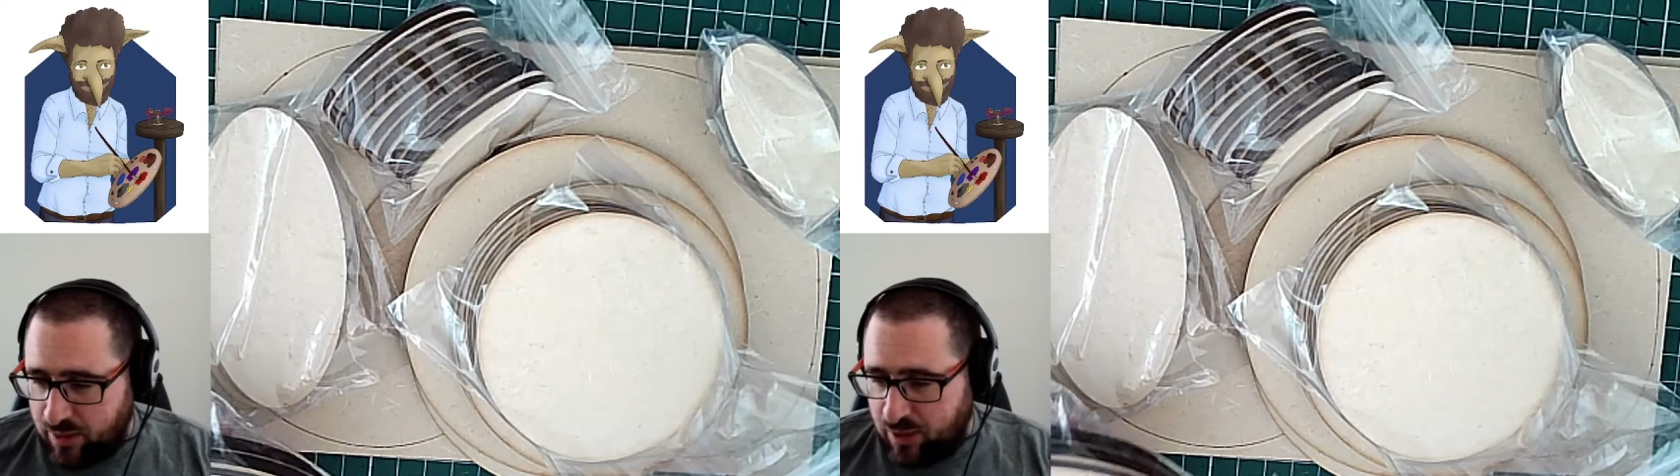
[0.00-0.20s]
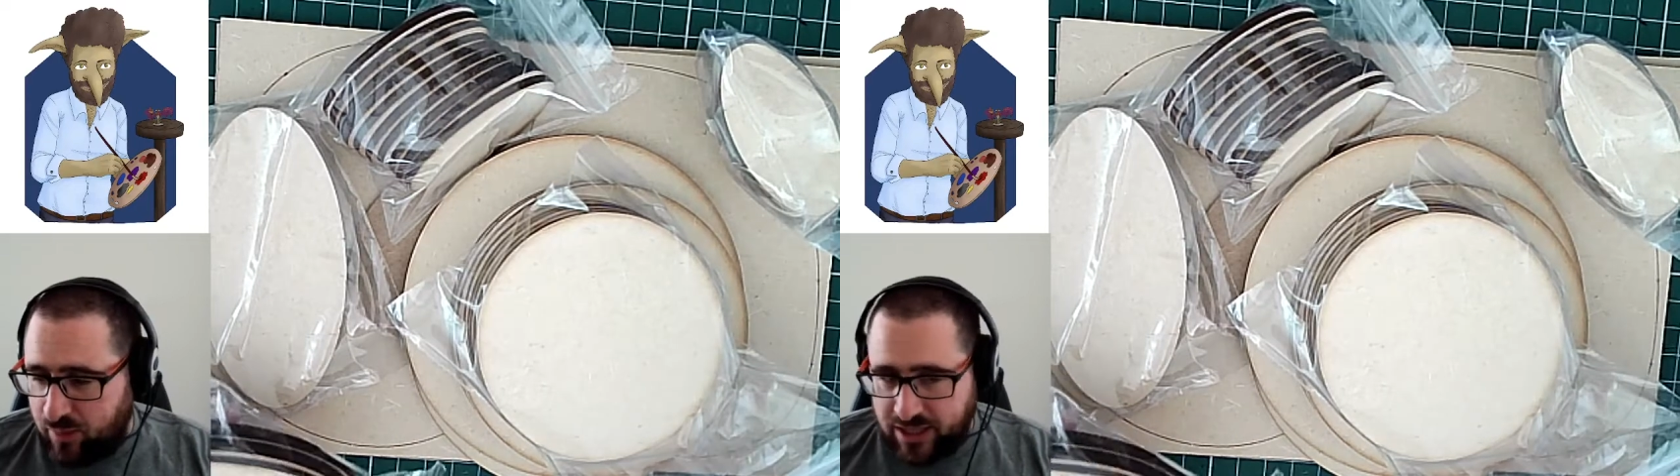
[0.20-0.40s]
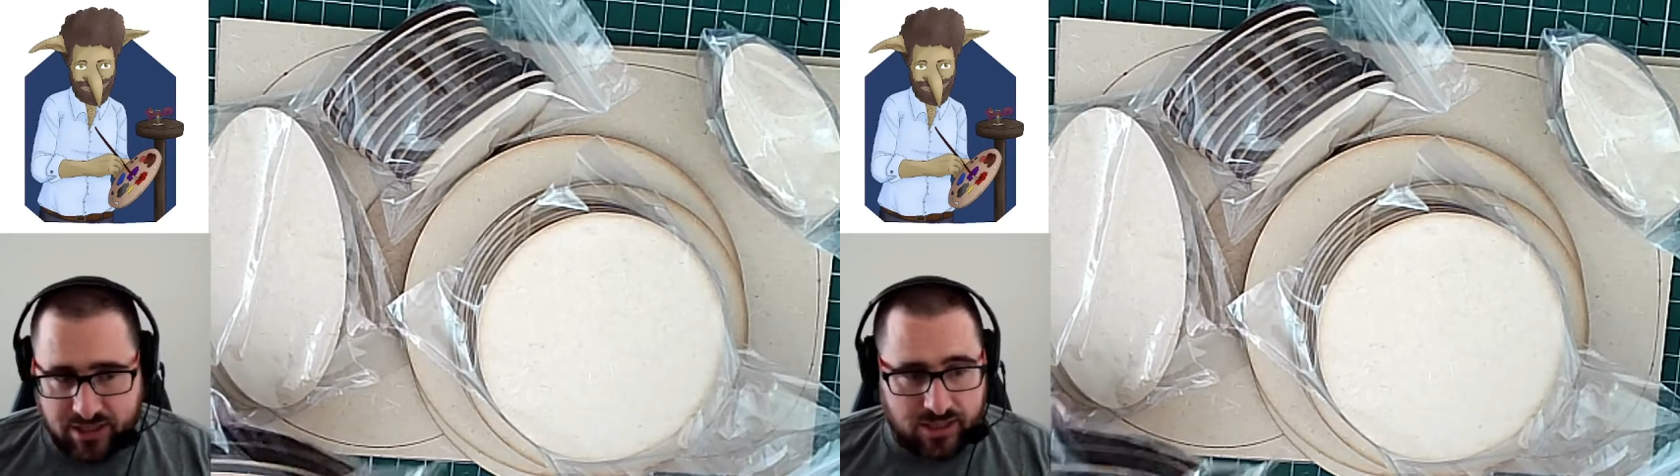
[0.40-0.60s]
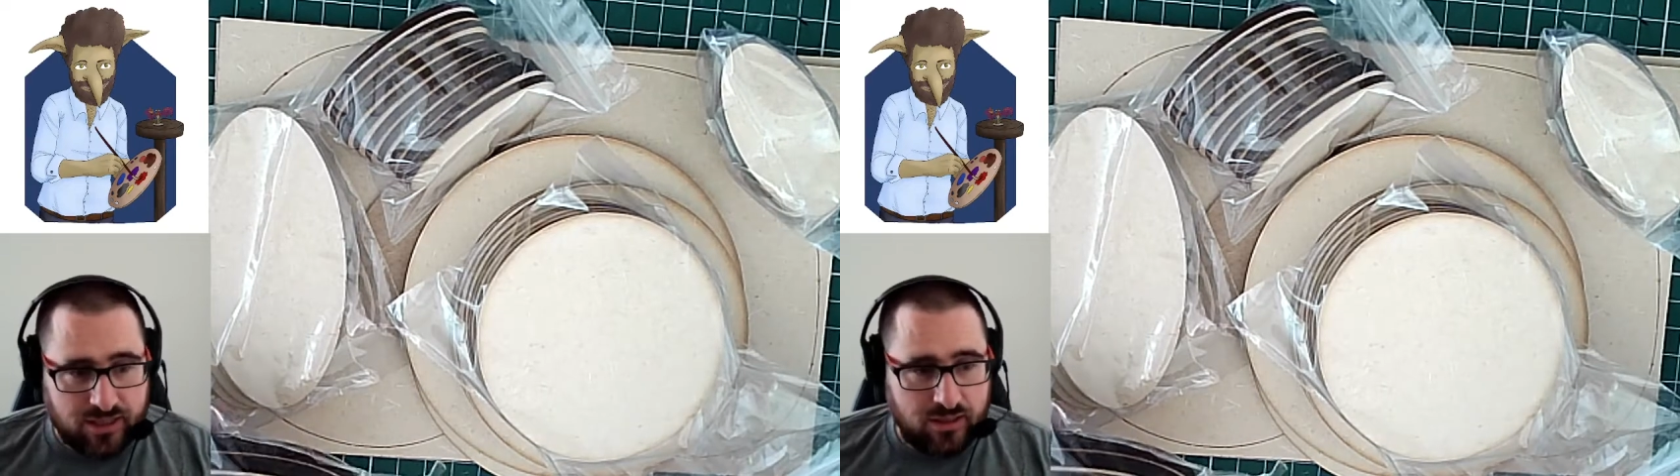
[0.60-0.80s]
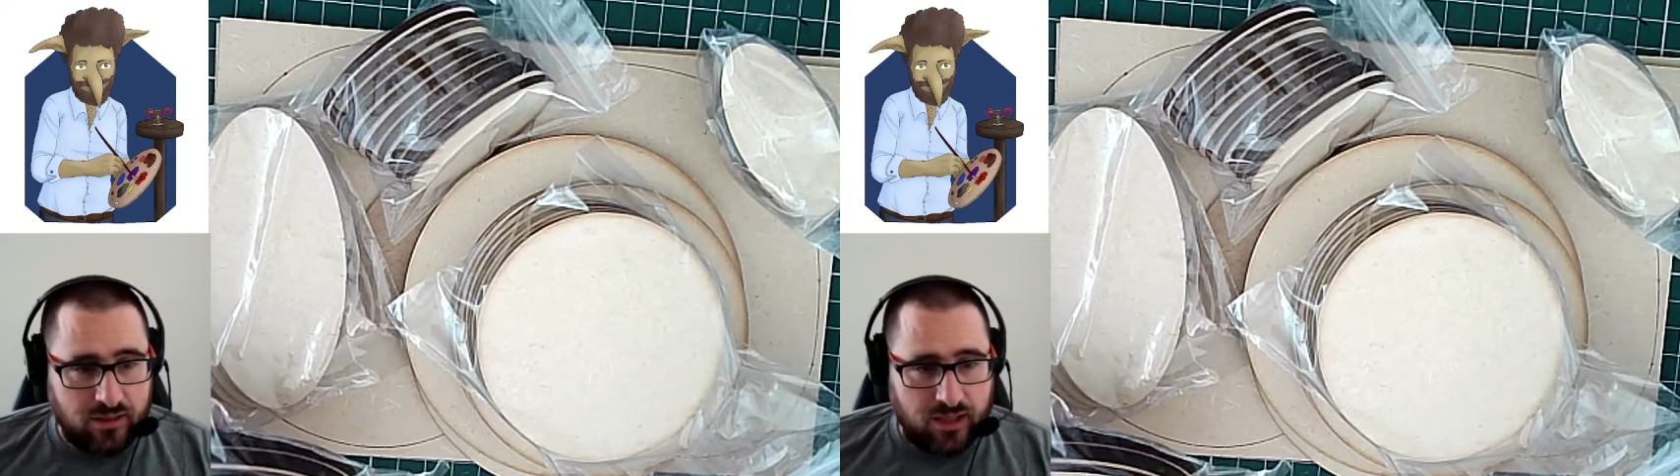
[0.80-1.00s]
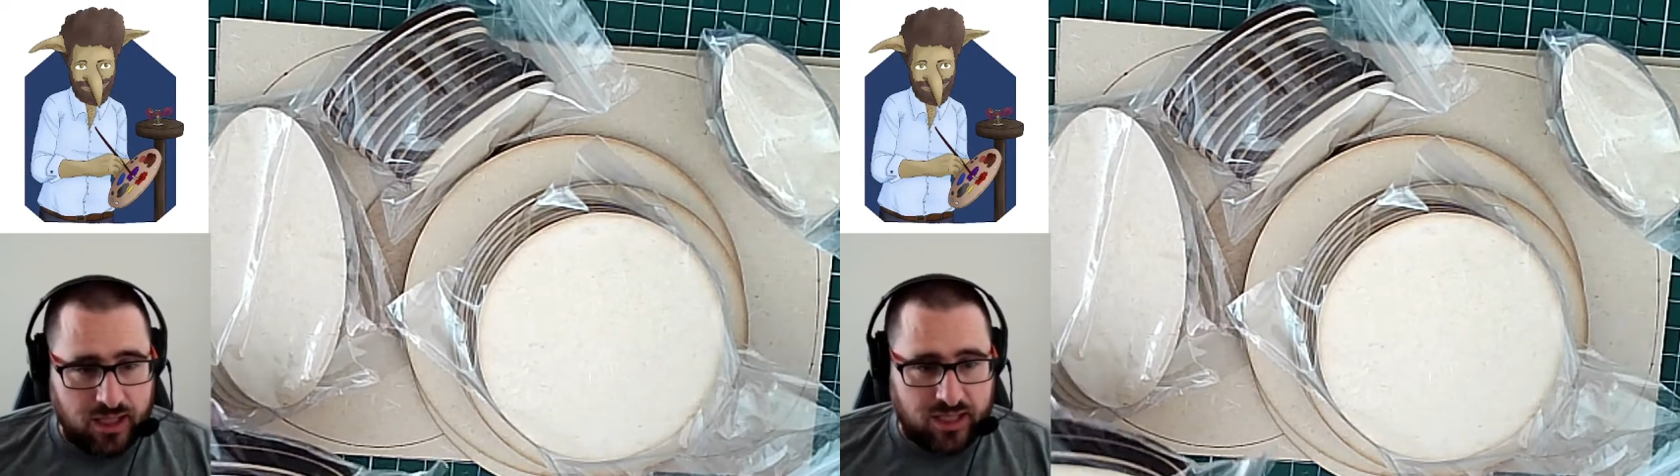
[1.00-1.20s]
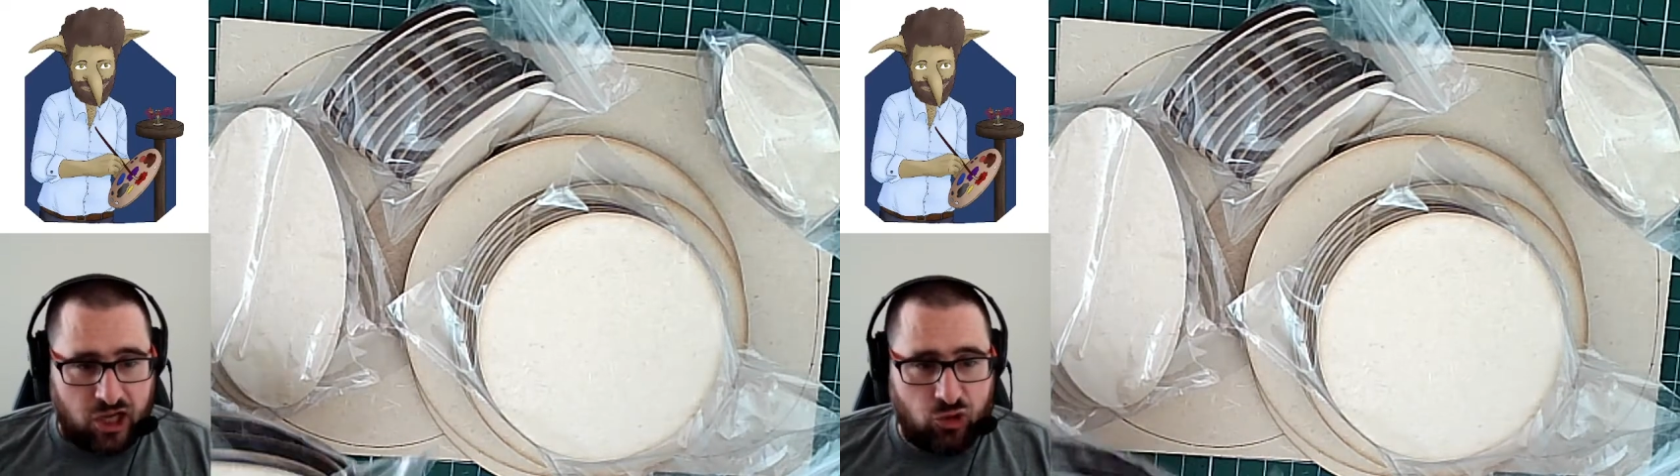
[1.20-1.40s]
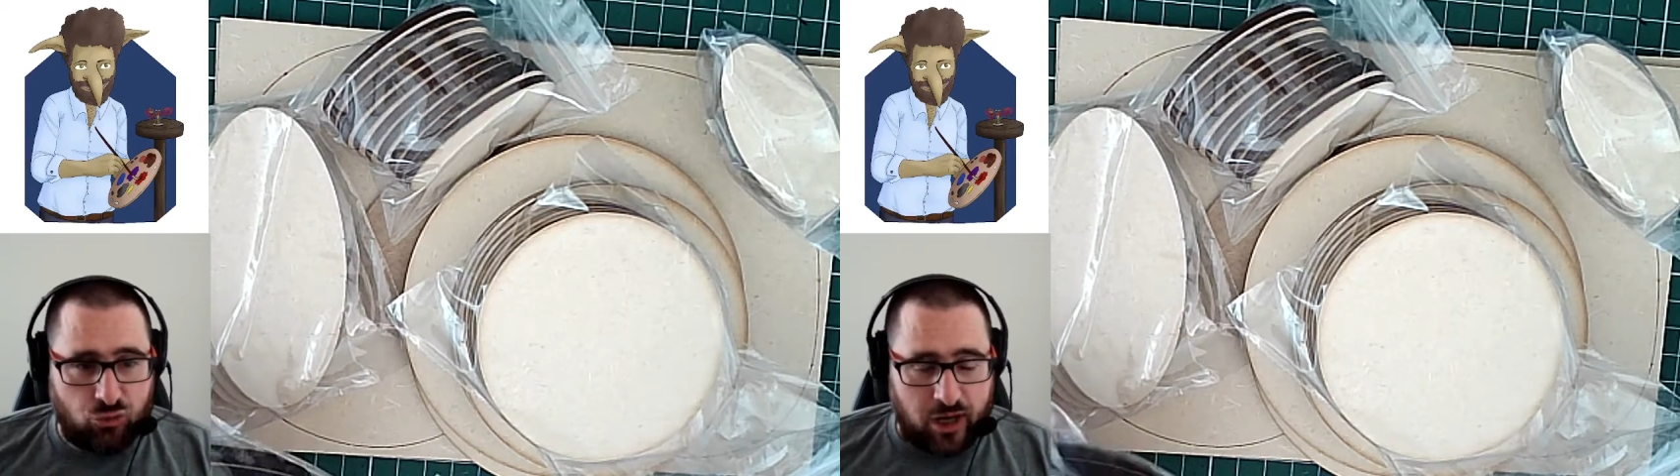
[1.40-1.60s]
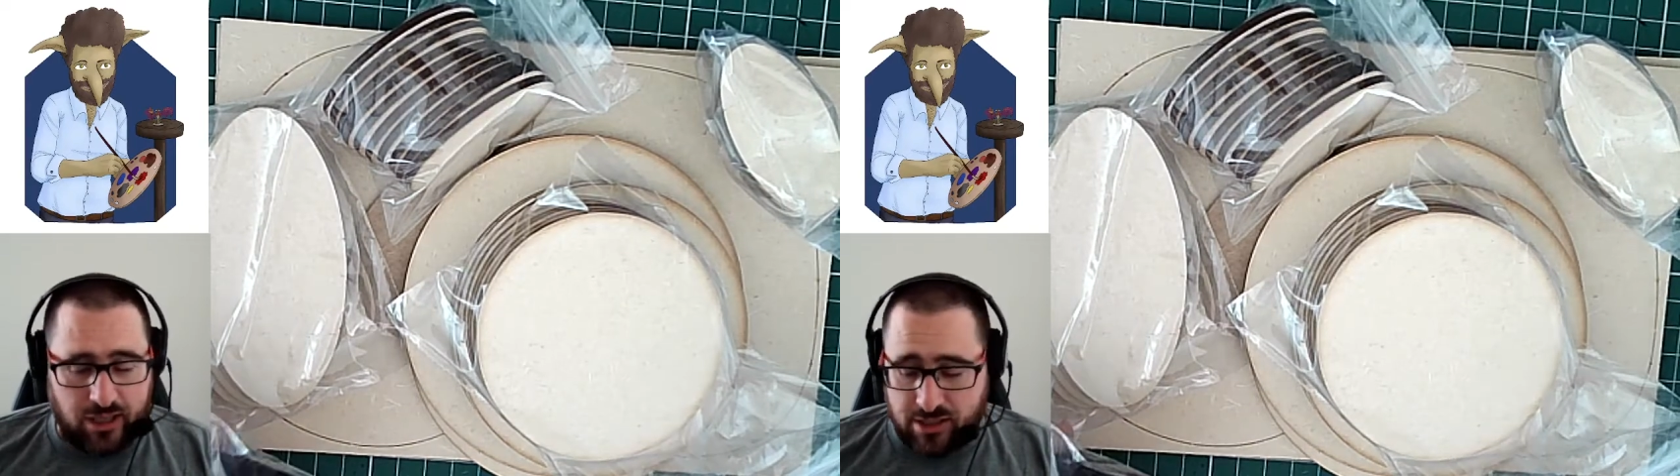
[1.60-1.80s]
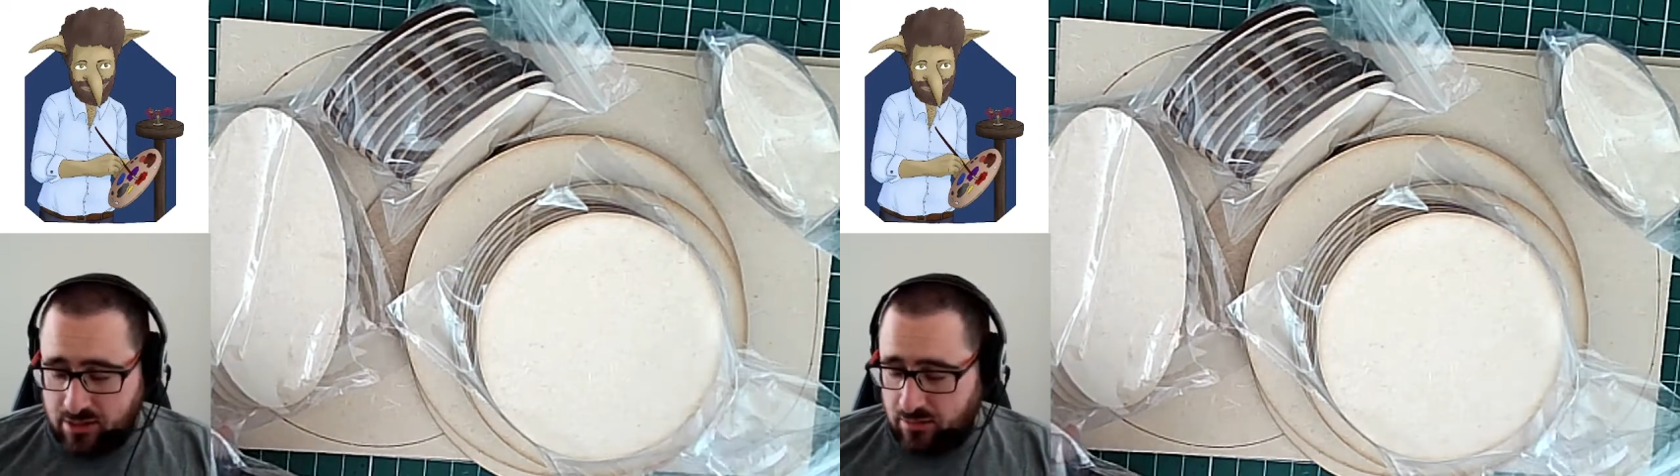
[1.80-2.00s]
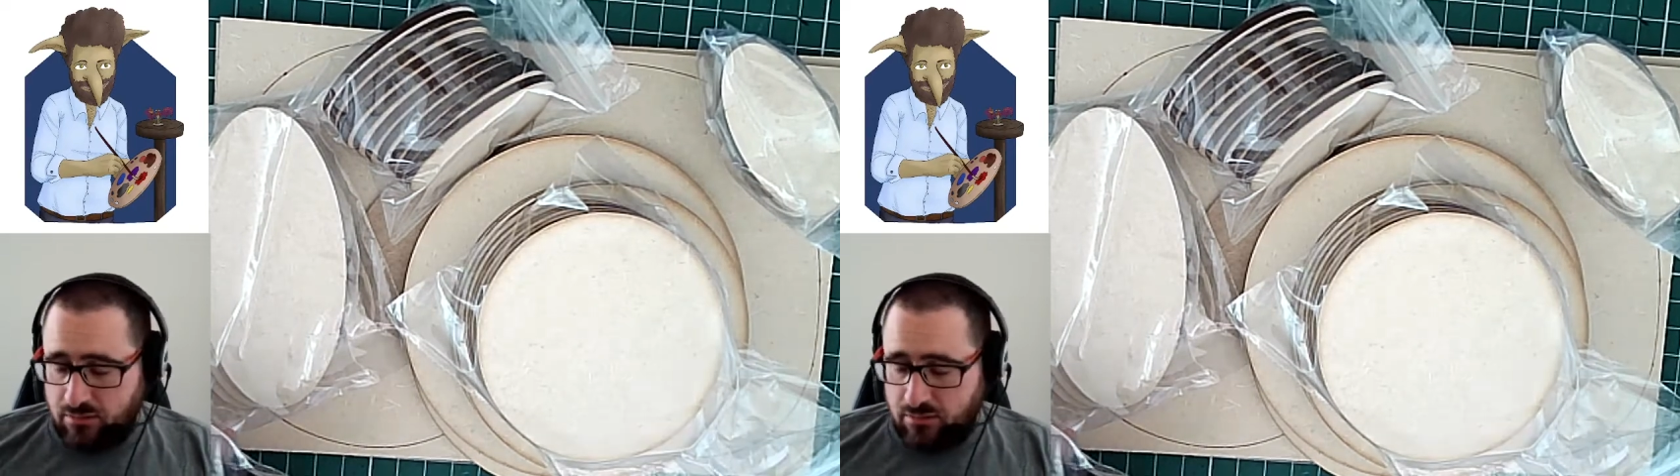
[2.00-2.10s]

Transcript: bases is a great